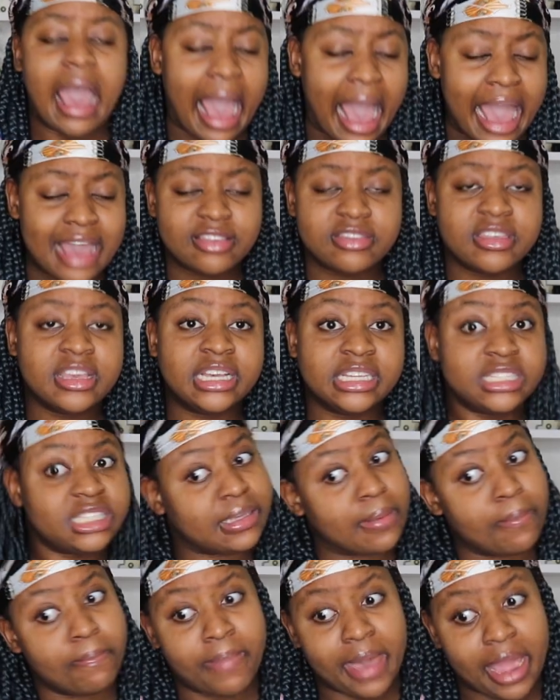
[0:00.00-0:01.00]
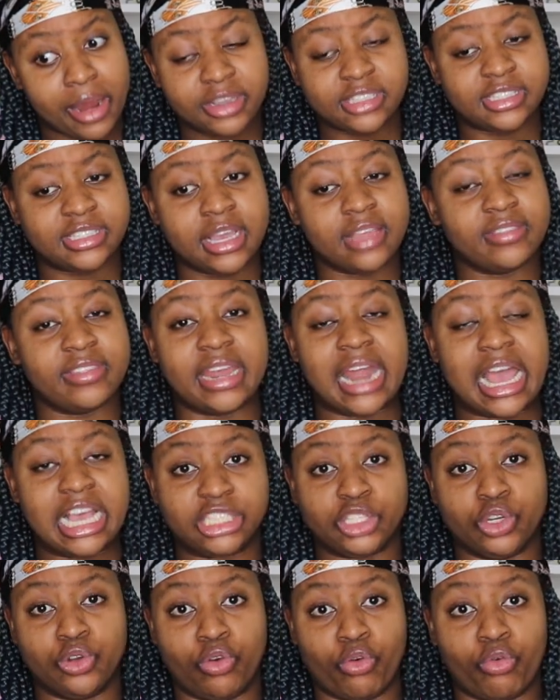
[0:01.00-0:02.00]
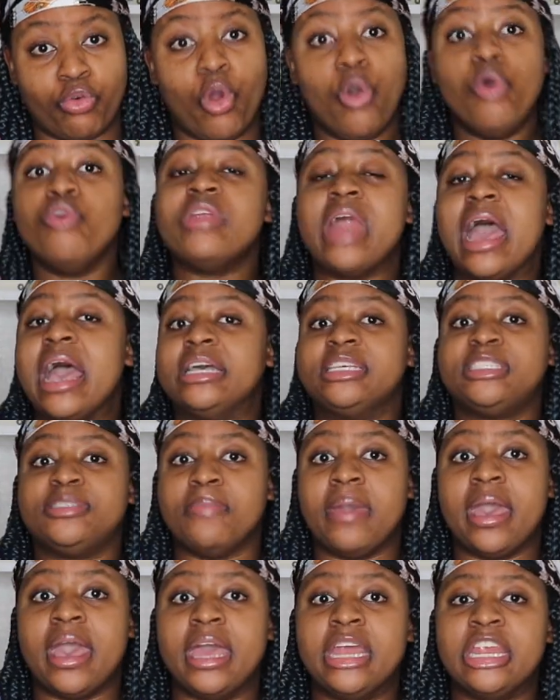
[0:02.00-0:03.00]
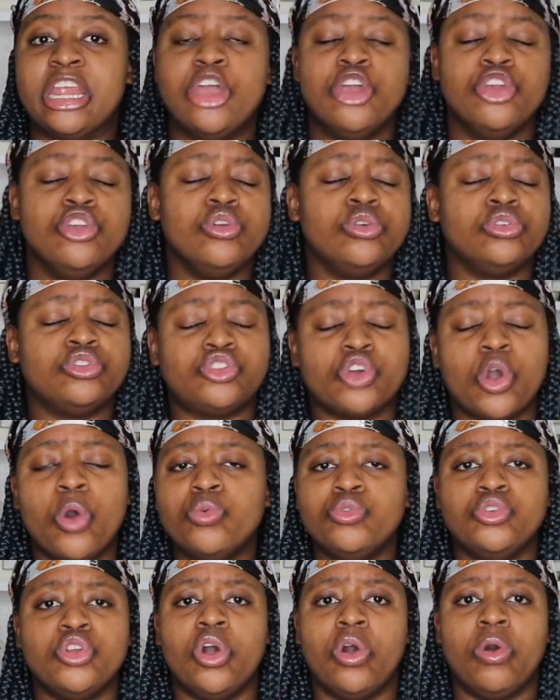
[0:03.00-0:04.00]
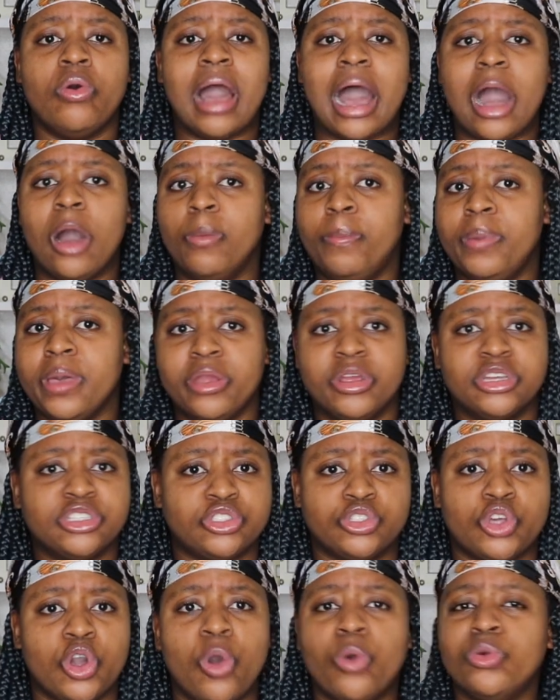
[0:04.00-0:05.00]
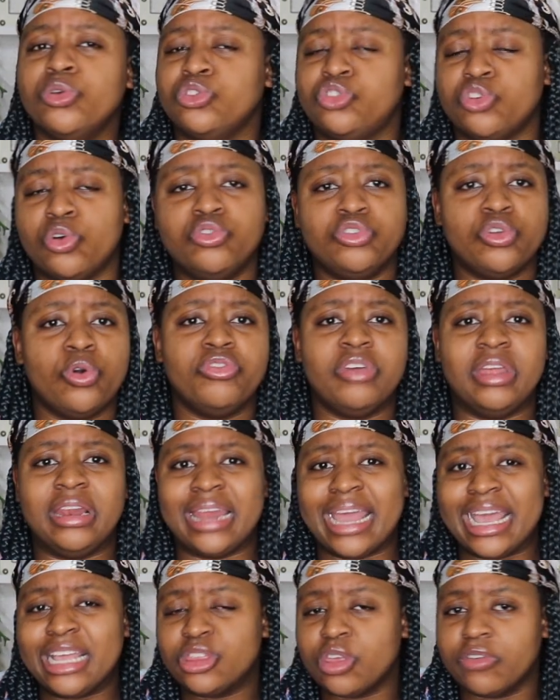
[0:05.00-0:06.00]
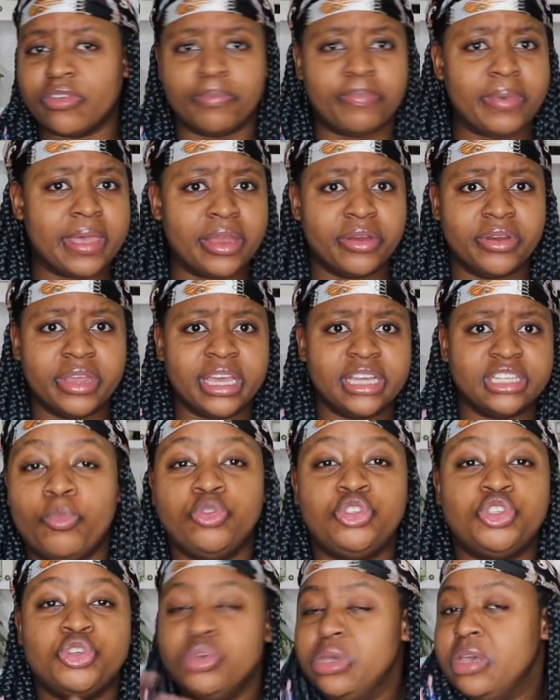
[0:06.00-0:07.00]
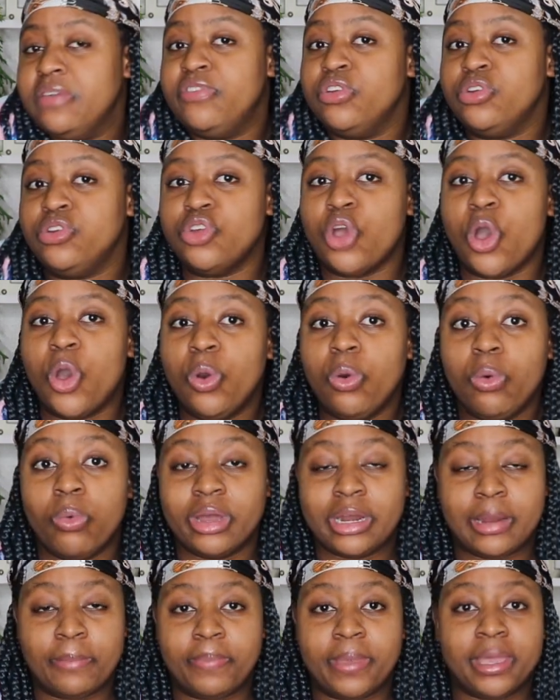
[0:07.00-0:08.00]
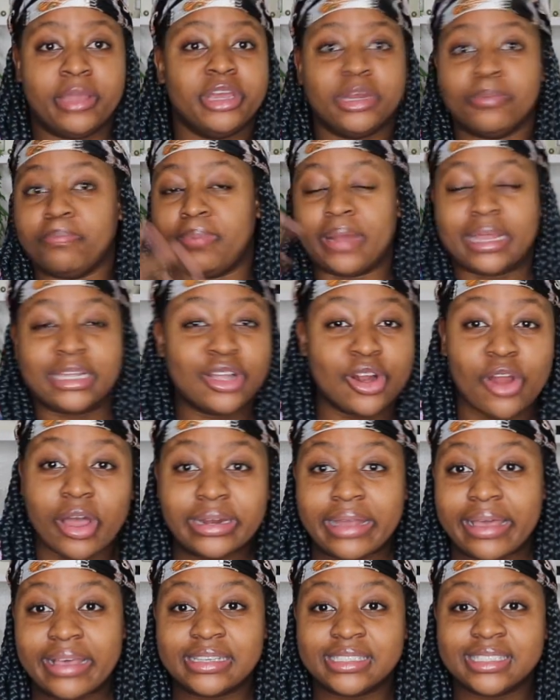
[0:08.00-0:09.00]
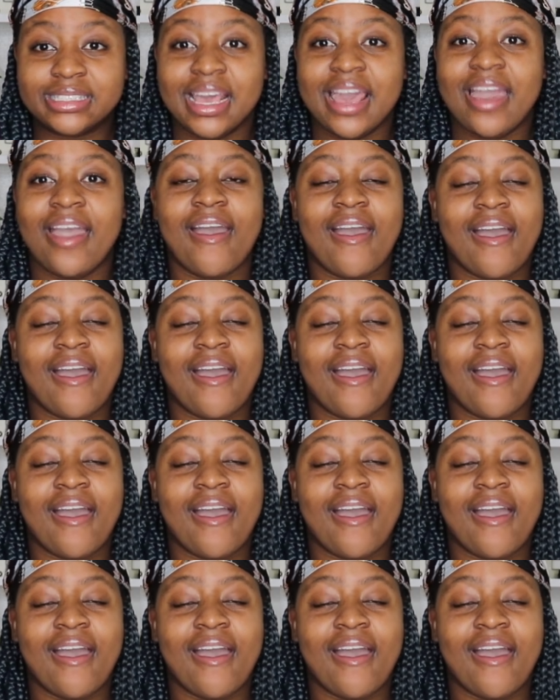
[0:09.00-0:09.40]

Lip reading: I think it's embarrassing that as a grown-ass man, you don't know how periods go, you don't know the length of a period. Do you even know what a period blood clot is?